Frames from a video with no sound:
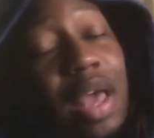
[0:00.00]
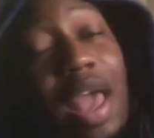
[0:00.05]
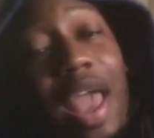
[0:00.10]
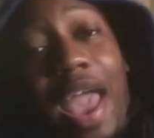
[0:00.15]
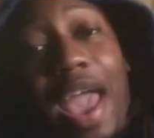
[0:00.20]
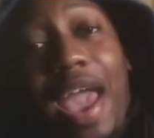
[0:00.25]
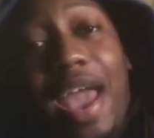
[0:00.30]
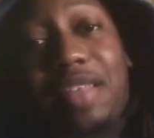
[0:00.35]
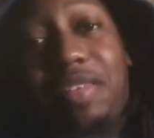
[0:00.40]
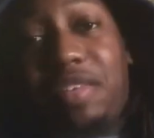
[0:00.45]

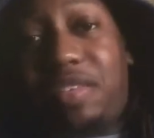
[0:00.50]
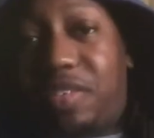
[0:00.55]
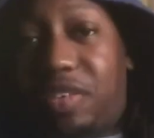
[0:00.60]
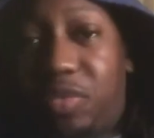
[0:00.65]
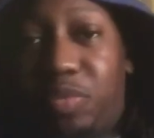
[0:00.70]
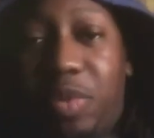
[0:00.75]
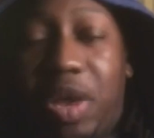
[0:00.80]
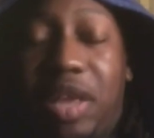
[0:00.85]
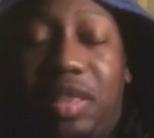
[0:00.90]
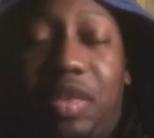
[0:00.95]
I had to
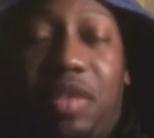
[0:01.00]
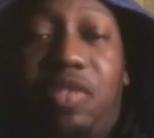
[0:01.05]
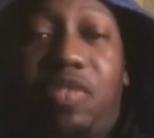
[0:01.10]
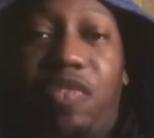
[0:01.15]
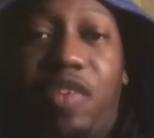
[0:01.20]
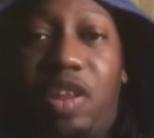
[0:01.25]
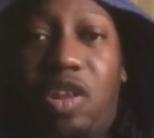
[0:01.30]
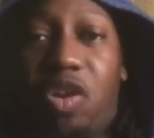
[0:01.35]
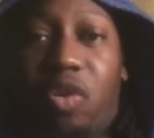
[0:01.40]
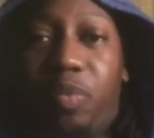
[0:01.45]
just make this
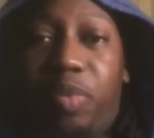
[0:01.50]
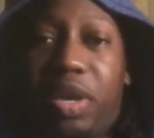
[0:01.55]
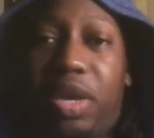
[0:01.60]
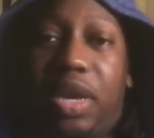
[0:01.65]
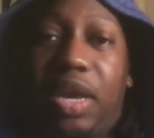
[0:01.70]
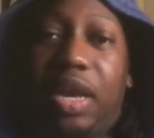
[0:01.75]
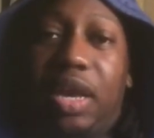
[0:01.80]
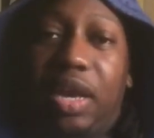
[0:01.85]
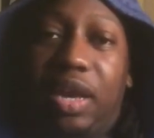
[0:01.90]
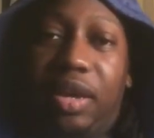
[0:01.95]
video
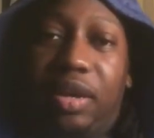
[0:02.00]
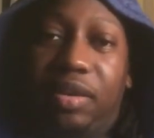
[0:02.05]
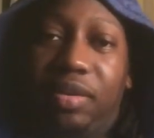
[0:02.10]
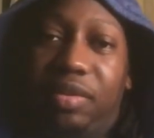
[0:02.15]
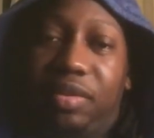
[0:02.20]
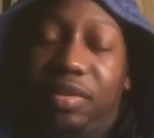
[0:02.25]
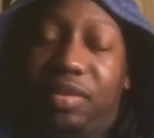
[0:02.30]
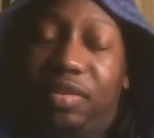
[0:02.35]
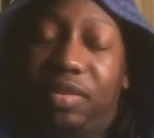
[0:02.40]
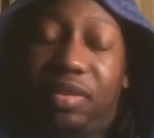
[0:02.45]

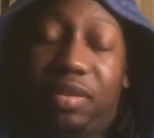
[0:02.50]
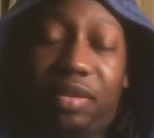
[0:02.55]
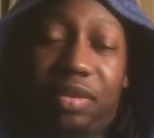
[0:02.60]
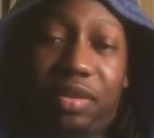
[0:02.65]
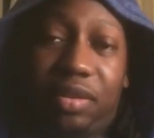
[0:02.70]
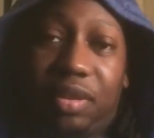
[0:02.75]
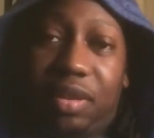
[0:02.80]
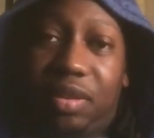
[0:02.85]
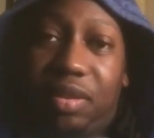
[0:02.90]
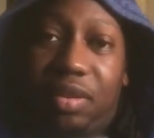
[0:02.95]
because
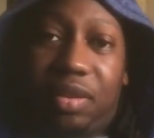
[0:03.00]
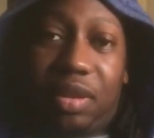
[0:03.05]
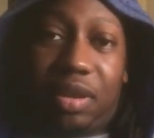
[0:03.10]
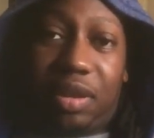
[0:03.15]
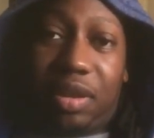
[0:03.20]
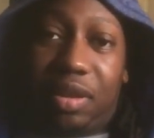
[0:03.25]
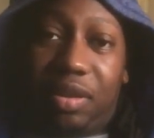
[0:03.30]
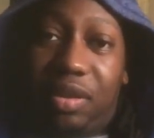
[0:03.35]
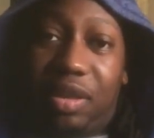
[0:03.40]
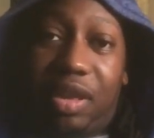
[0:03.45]

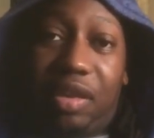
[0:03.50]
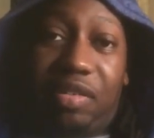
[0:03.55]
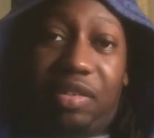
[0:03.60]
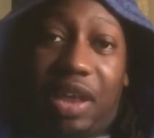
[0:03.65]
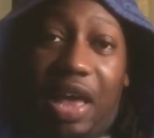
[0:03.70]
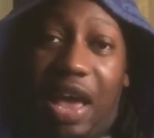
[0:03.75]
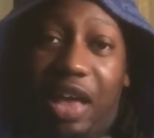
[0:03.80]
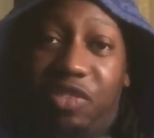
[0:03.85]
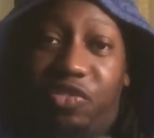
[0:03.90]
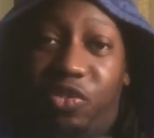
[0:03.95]
these
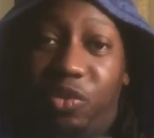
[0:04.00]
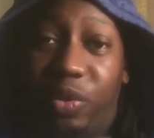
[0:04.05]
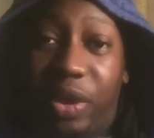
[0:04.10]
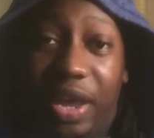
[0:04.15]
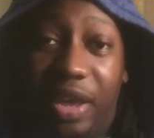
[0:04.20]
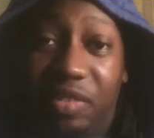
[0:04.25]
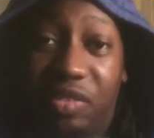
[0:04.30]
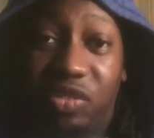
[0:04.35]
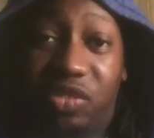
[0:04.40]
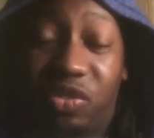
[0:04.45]
last few
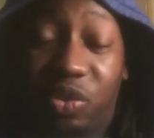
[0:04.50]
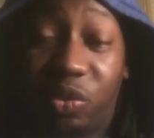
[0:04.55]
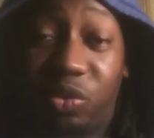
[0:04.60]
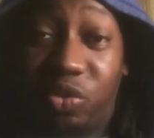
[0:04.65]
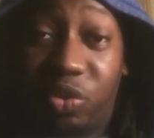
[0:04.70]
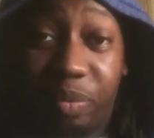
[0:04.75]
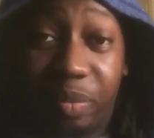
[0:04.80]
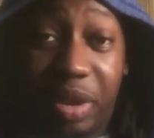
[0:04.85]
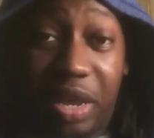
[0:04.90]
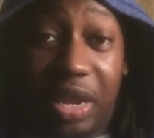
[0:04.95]
days in
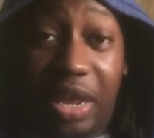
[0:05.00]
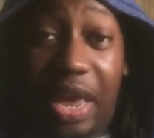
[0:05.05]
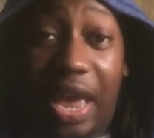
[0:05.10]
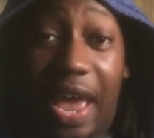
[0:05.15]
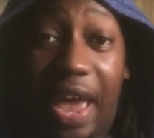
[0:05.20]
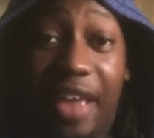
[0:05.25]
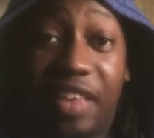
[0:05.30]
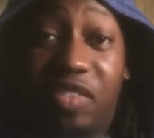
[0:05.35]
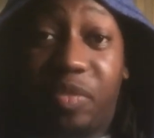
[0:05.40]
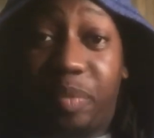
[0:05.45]
social media
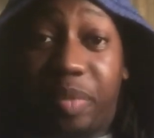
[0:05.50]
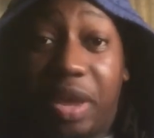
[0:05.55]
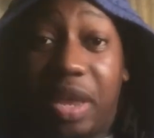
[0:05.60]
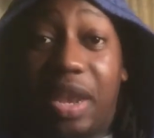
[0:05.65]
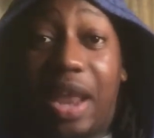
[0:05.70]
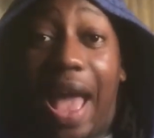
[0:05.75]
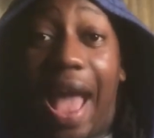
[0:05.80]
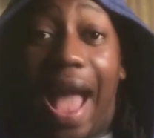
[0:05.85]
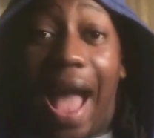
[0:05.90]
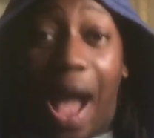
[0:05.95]
has
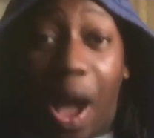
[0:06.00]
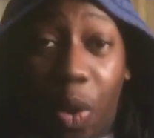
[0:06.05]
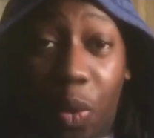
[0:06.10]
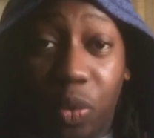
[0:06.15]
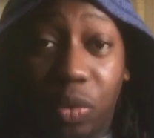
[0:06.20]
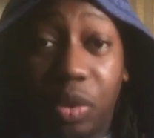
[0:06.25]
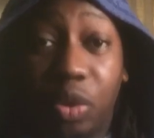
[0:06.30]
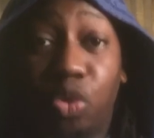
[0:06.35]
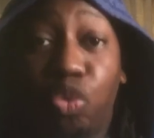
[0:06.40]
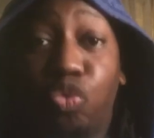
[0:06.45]
been
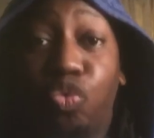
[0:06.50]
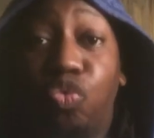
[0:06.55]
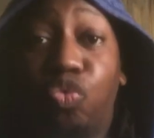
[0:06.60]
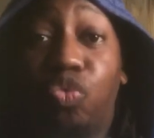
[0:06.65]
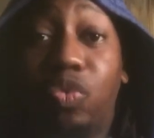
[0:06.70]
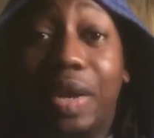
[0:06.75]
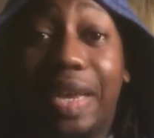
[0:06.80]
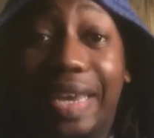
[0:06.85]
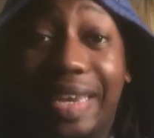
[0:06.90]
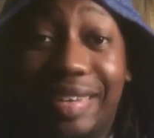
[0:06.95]

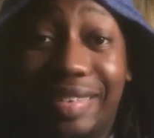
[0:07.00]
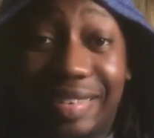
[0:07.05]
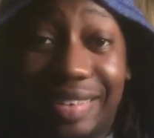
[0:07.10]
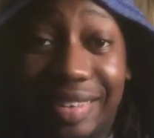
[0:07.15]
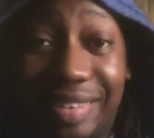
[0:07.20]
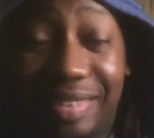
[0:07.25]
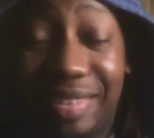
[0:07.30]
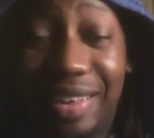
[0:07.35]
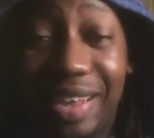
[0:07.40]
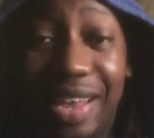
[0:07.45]

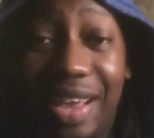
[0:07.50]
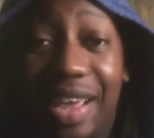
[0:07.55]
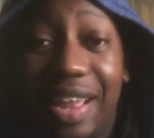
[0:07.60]
outrageous.